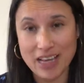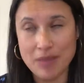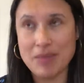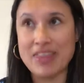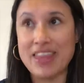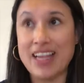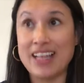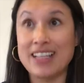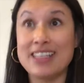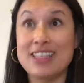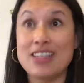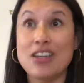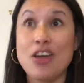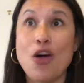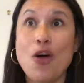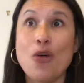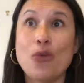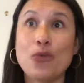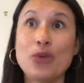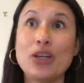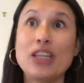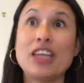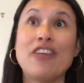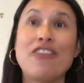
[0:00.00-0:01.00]
I mean, that's
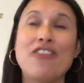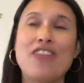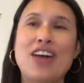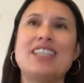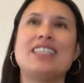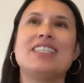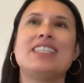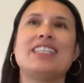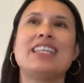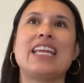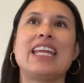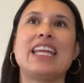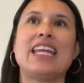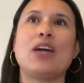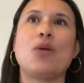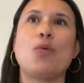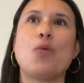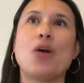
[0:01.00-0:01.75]
really fascinating,